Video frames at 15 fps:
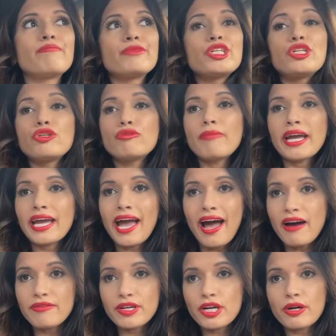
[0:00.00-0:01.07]
you may
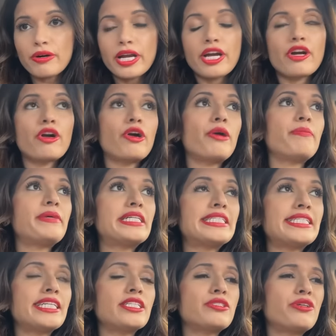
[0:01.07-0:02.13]
have a career or a
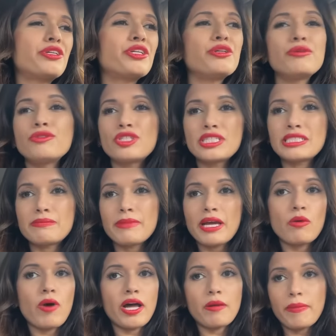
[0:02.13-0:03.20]
business, or you just may
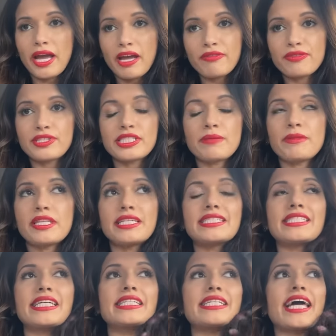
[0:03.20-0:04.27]
want to pay for some of these things.